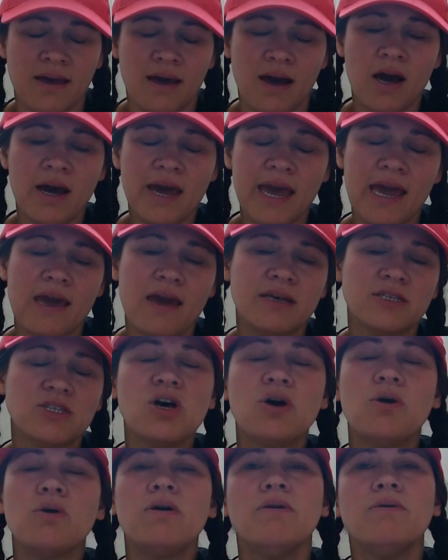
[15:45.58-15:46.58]
Okay,
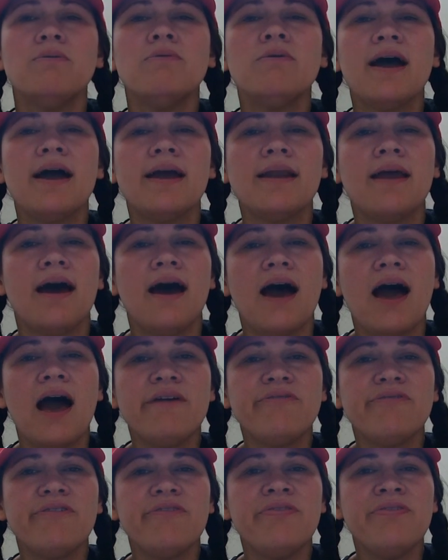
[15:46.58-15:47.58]
so Ryan,
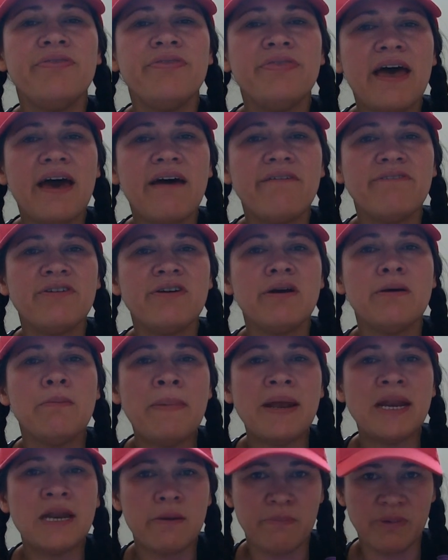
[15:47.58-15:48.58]
I've never
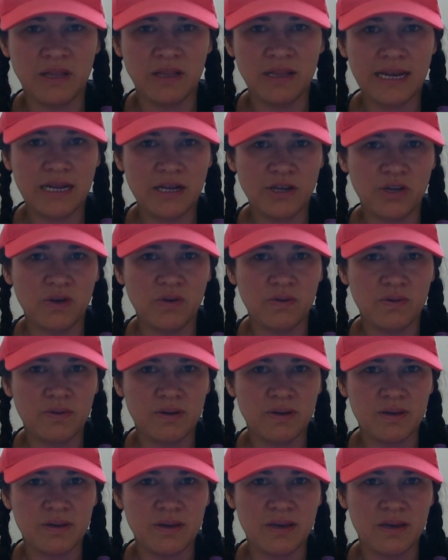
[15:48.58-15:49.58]
manipulated you.
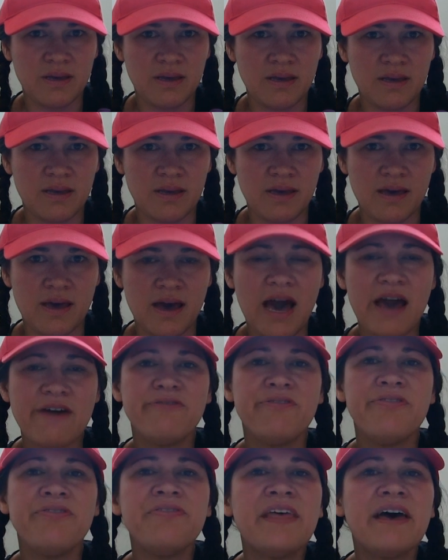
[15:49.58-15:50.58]

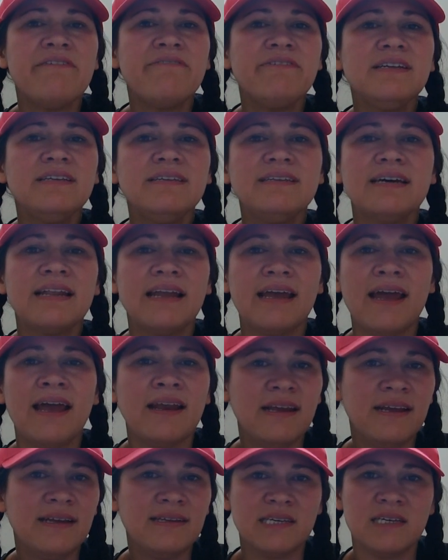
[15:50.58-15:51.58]
I've never done
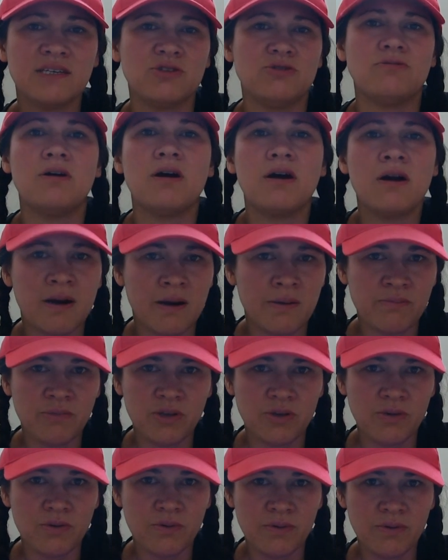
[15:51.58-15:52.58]
anything to harm
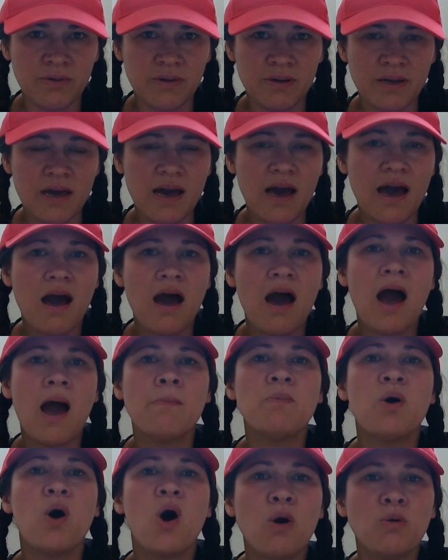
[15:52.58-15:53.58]
you.
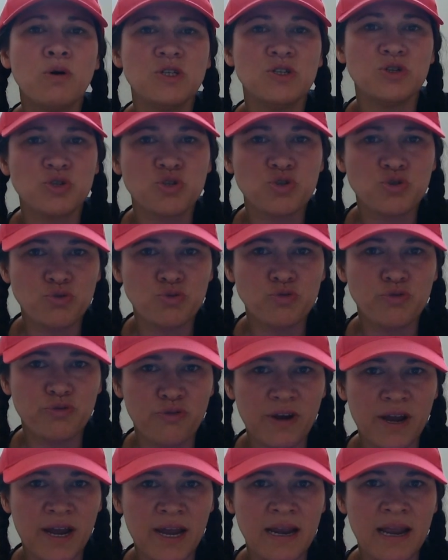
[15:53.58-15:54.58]
I'm always a true
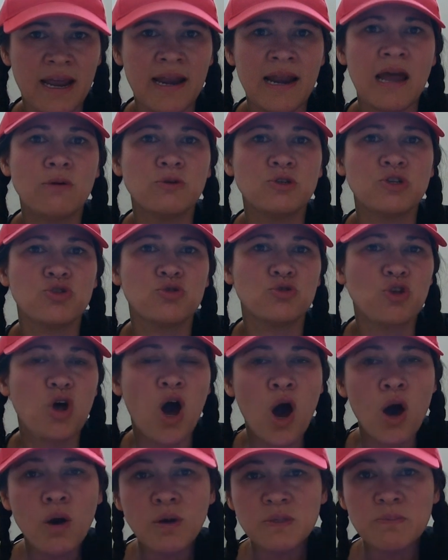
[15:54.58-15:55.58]
friend, and I stood
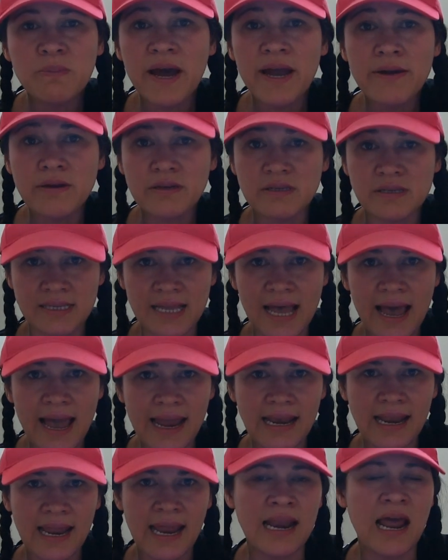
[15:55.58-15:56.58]
always by your
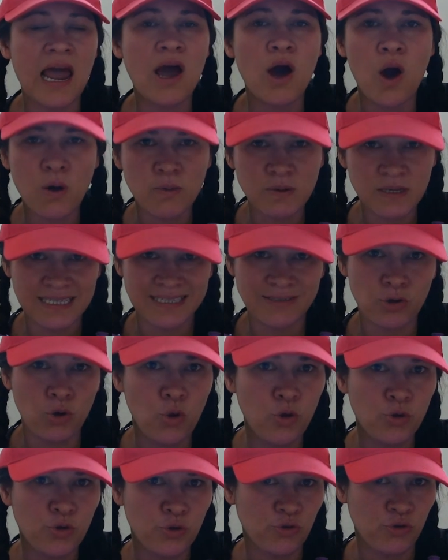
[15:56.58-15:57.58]
side, and I always
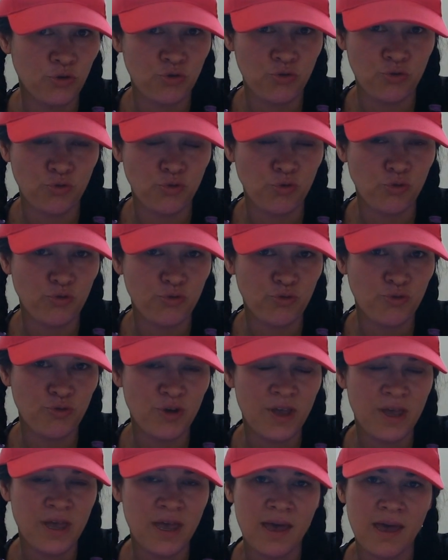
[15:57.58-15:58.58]
told you the truth.
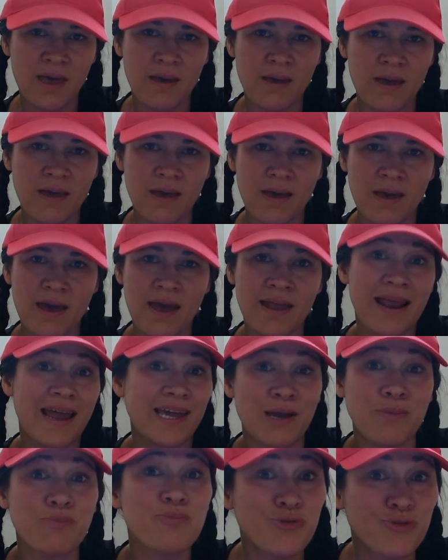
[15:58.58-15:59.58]
And I
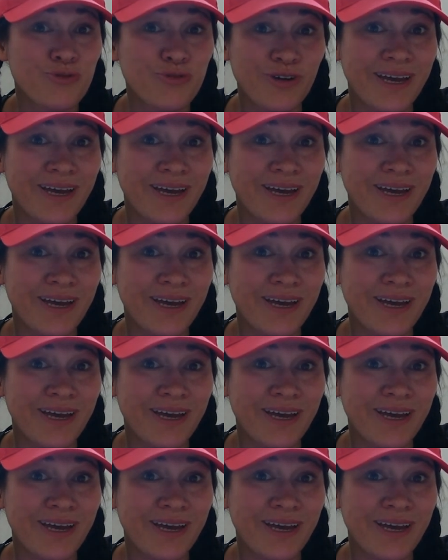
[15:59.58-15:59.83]
can prove